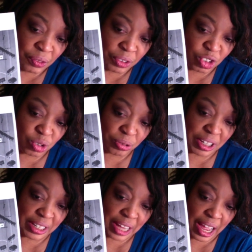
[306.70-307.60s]

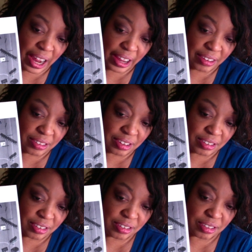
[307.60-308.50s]
tree lines.
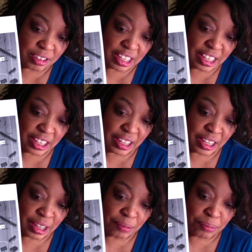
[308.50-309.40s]
This is the
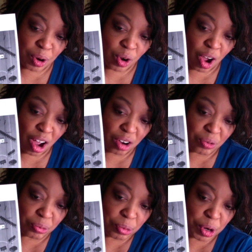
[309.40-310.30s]
Mohawk
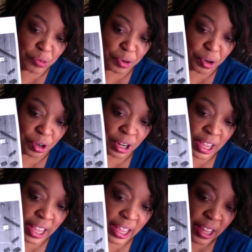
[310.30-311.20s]
River.
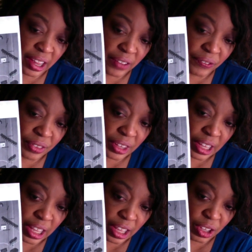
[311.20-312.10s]

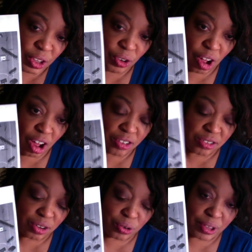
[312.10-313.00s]
You
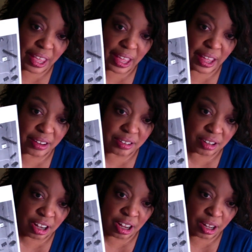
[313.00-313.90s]
also get
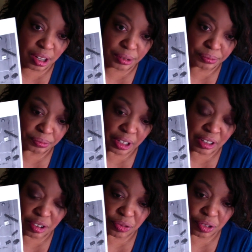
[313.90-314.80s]

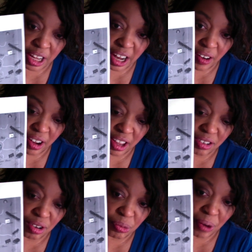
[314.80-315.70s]
different areas
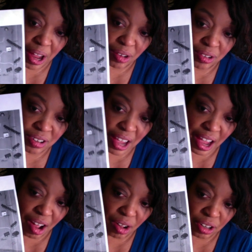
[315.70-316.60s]
around
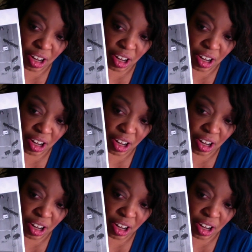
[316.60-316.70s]
town,